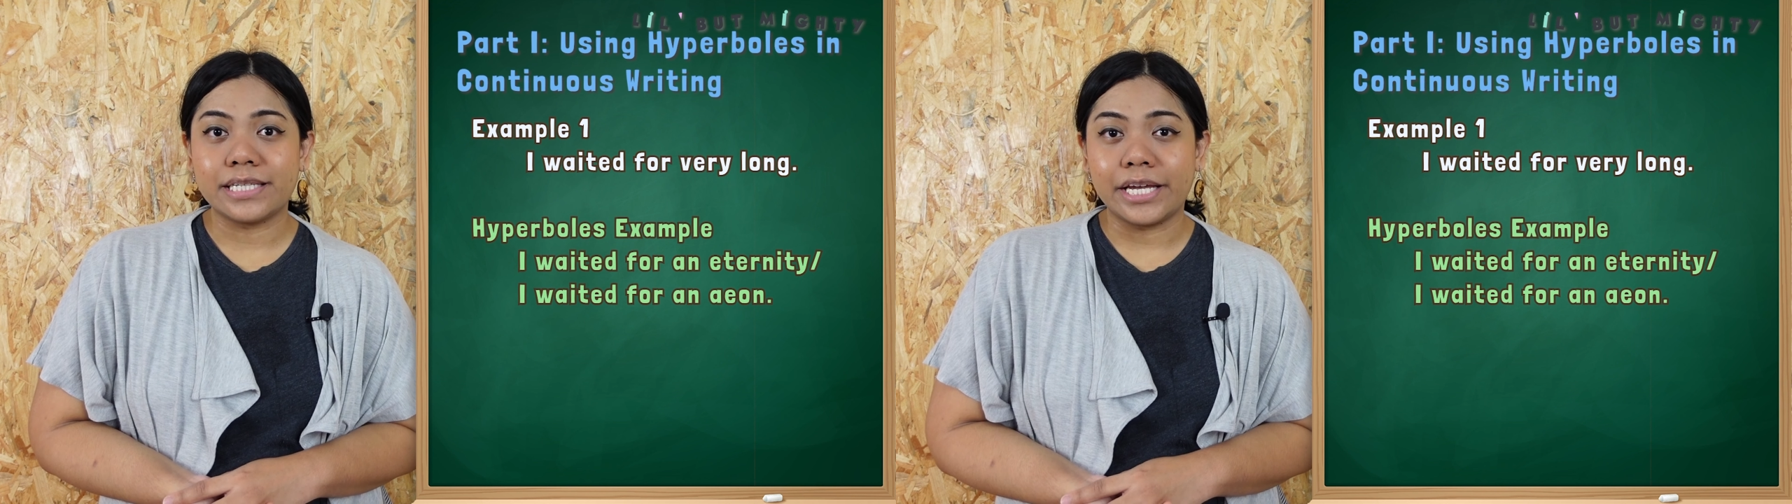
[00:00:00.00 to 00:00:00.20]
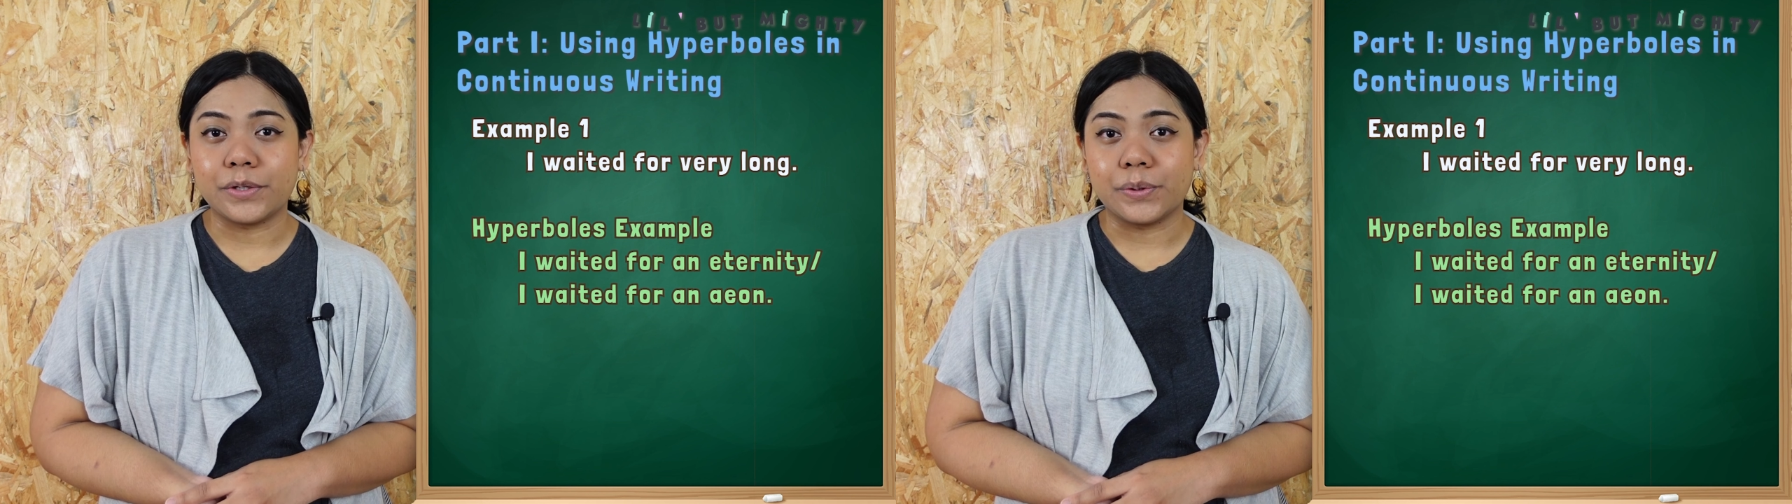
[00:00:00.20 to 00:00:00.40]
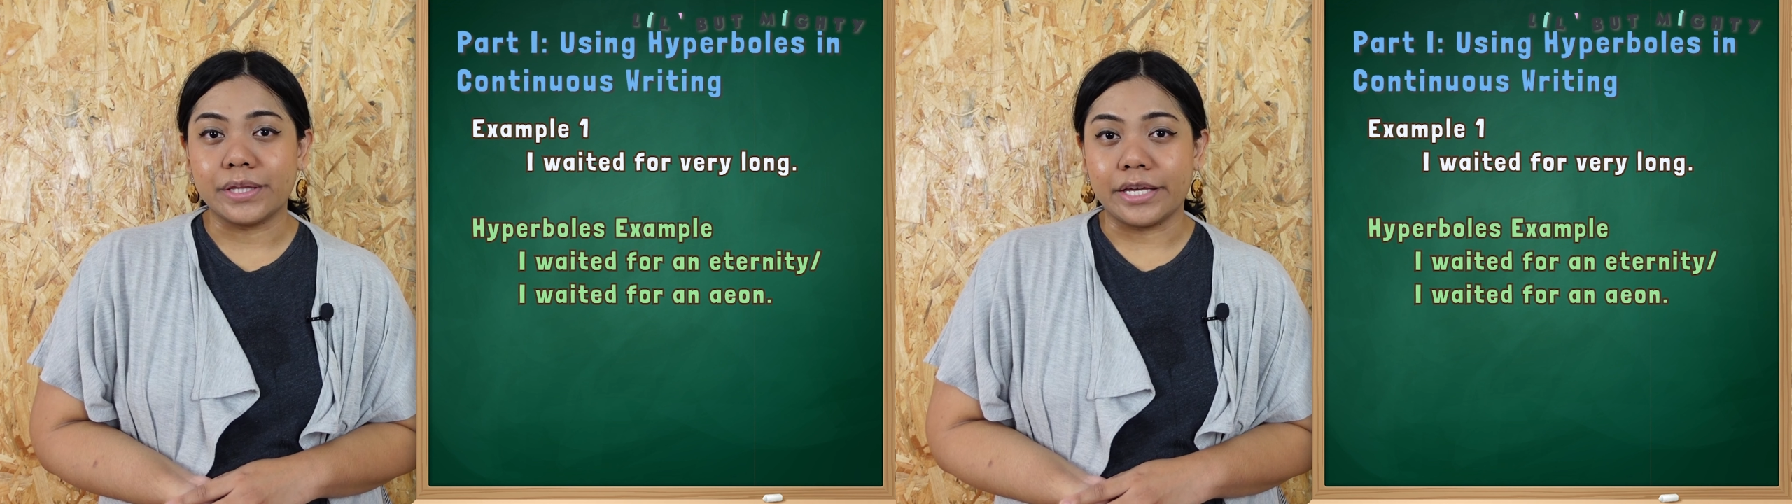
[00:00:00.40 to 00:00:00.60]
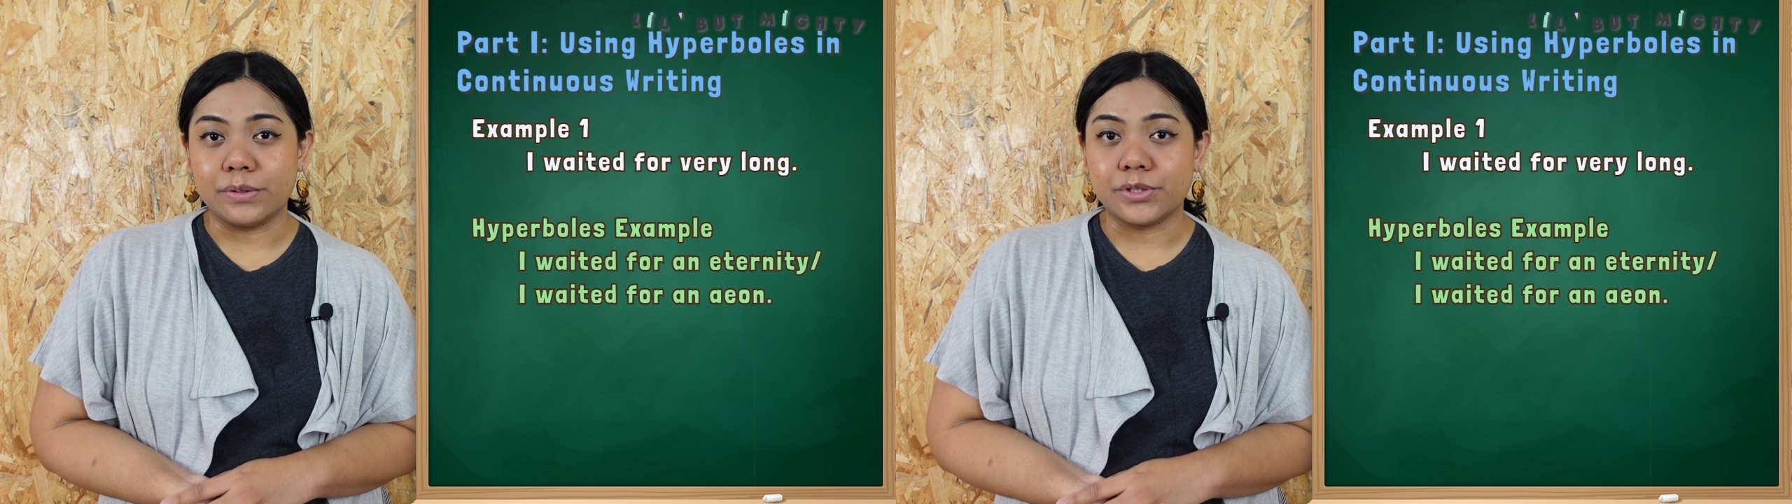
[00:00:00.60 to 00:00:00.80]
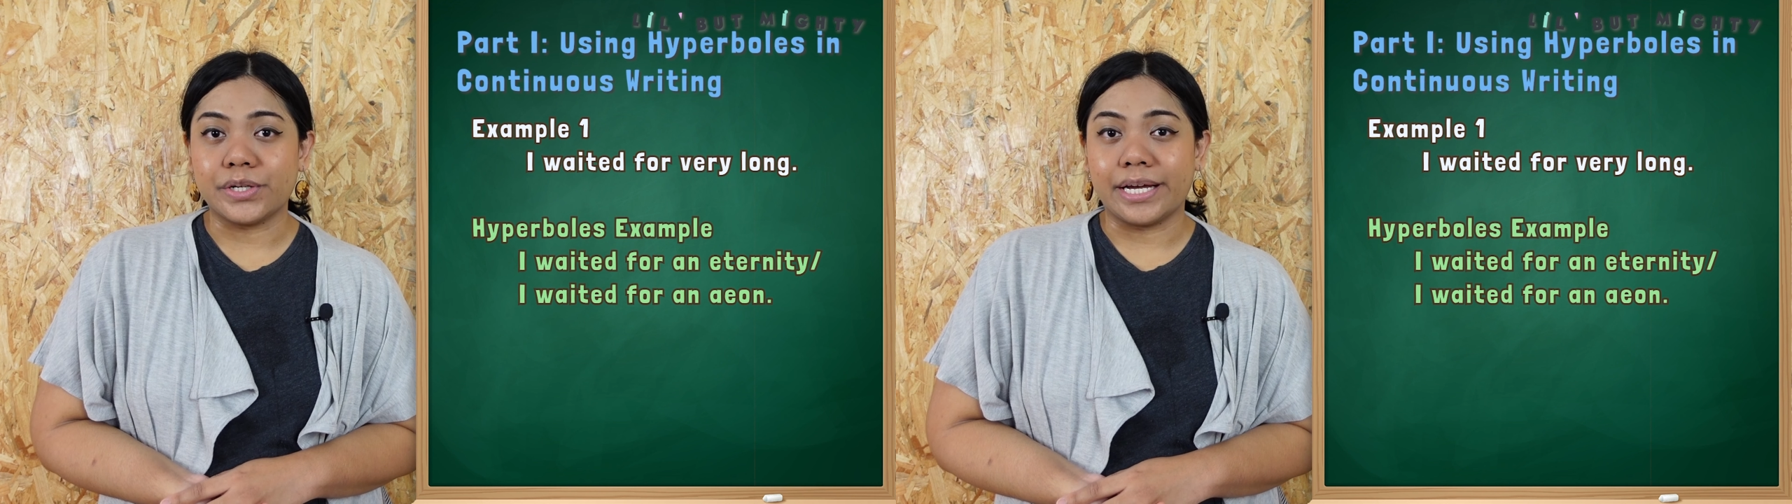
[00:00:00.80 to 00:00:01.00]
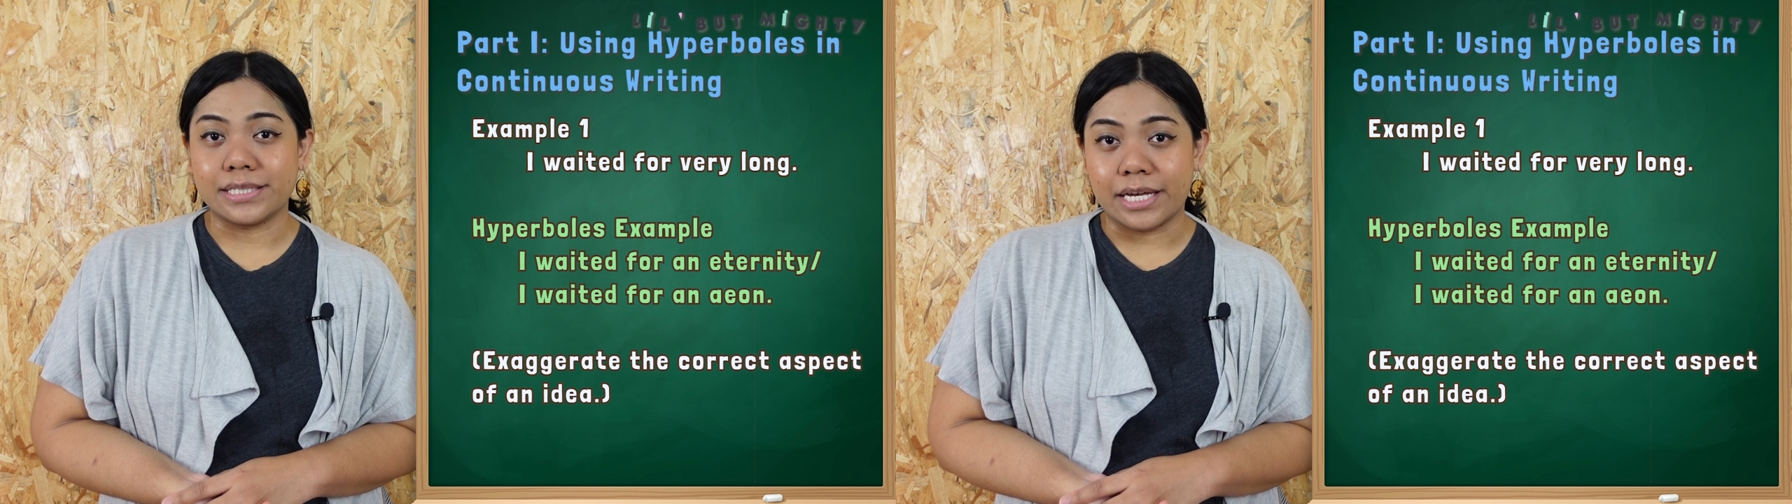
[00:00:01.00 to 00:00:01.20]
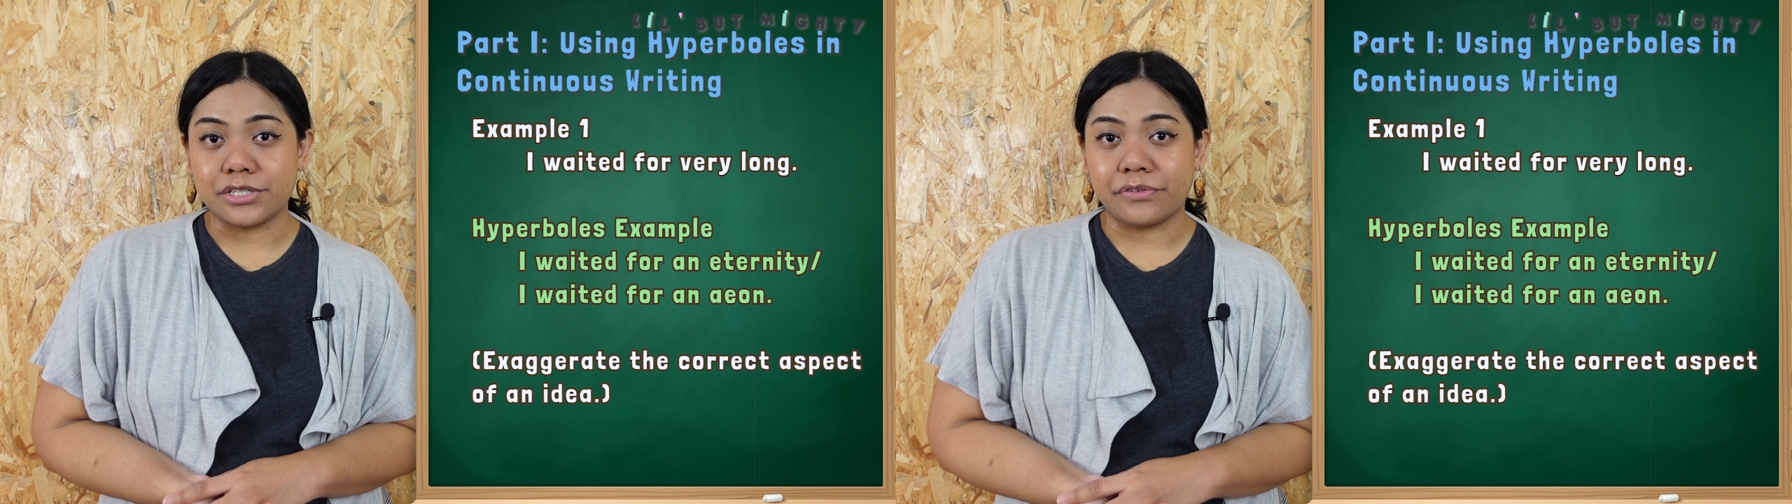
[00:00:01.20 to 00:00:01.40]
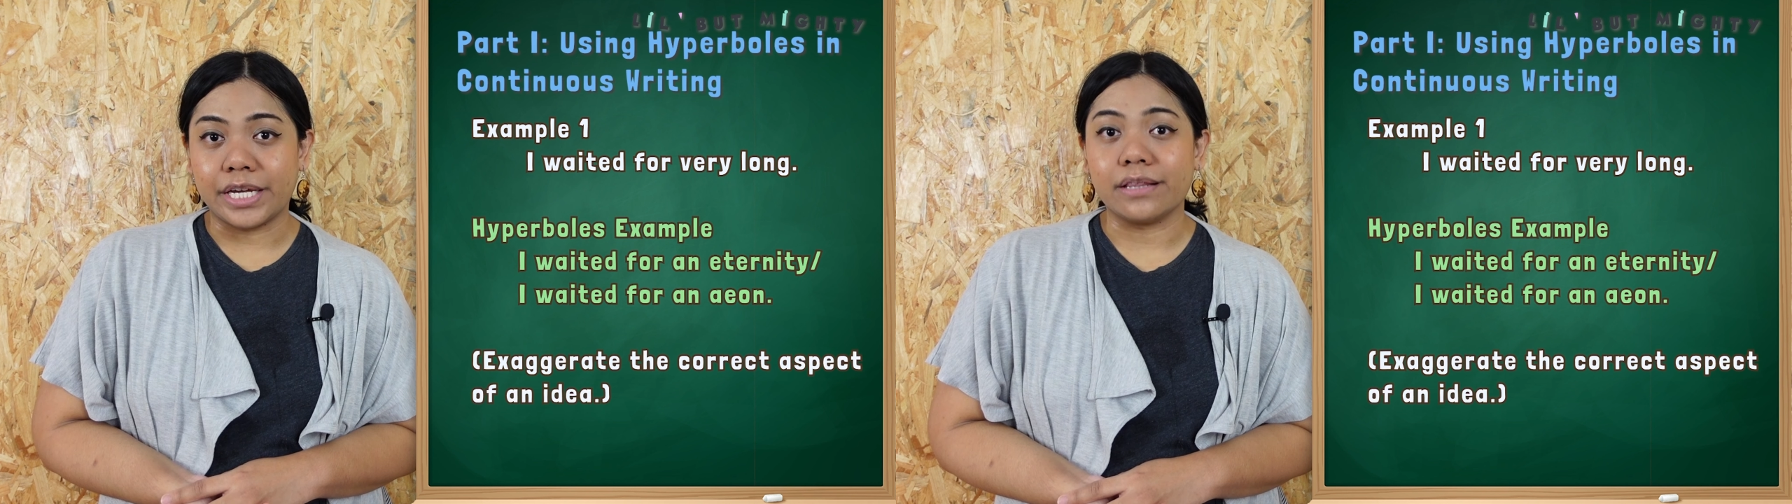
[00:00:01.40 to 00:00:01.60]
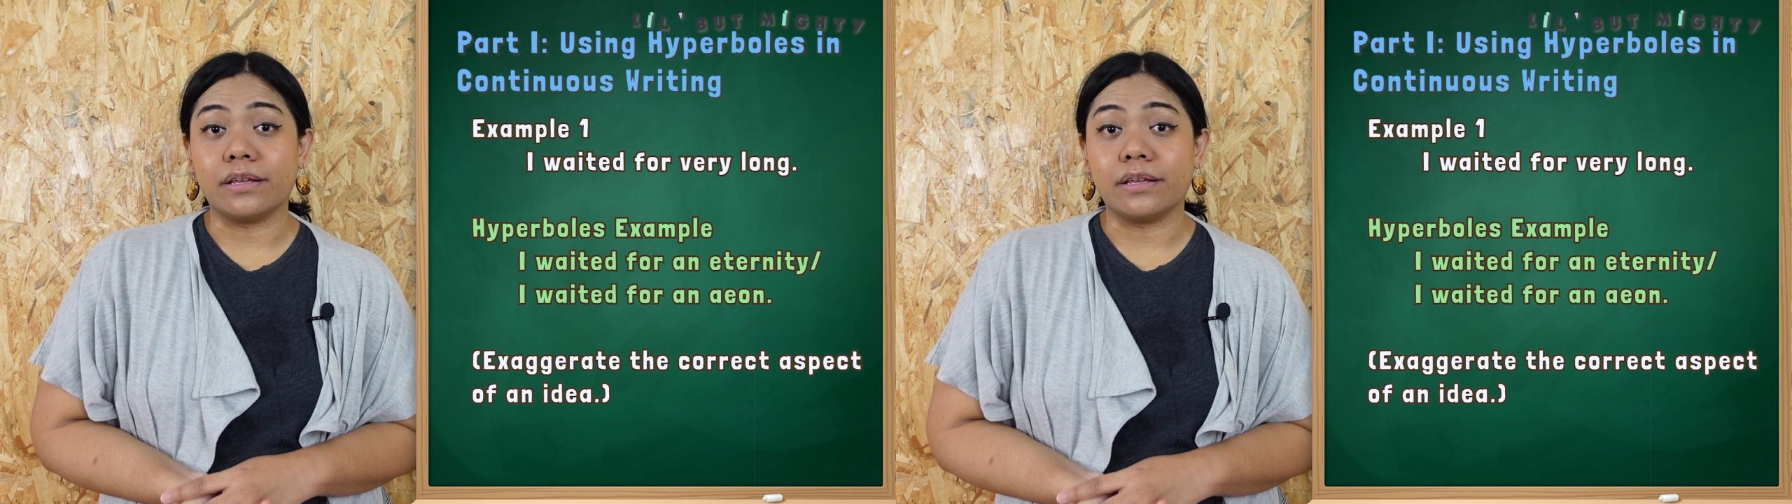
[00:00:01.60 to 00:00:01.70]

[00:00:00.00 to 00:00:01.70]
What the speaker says: take note that you should exaggerate